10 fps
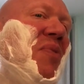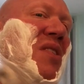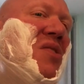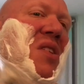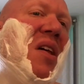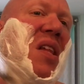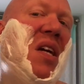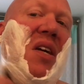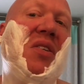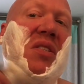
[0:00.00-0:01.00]
there's
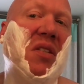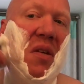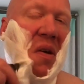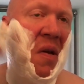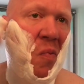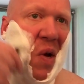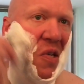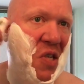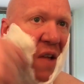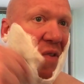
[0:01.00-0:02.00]
nothing else in
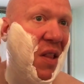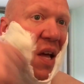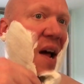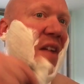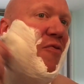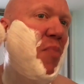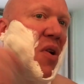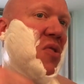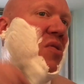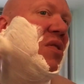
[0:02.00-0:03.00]
wet shaving that I've
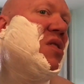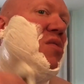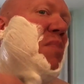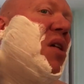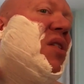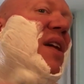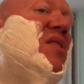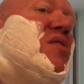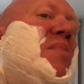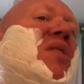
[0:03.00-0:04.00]
personally smelled
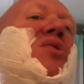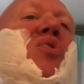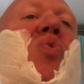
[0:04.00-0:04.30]
that smells